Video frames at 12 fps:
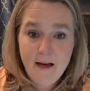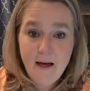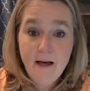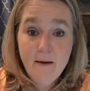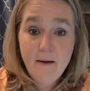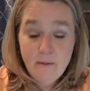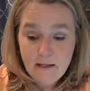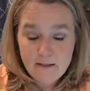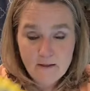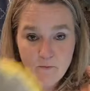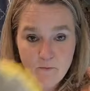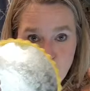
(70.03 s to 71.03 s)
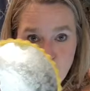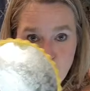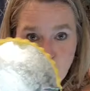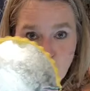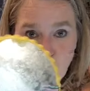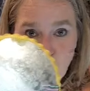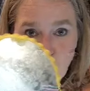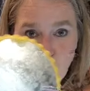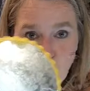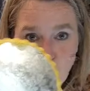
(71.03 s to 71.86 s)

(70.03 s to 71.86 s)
But like I said, the phone.